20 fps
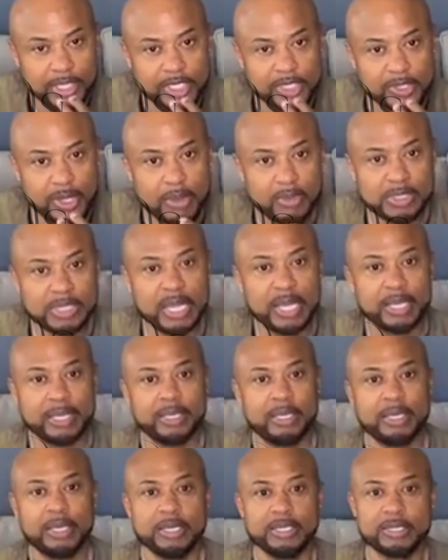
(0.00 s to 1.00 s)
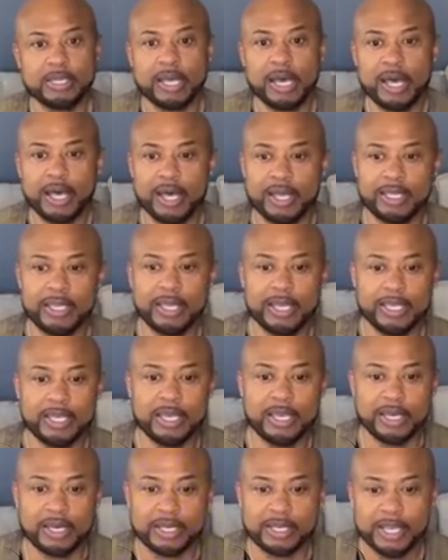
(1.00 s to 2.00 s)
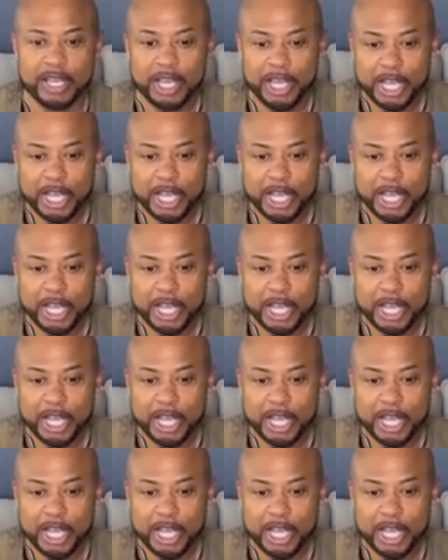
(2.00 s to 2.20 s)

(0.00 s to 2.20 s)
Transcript: So I was like, yes, God, yeah.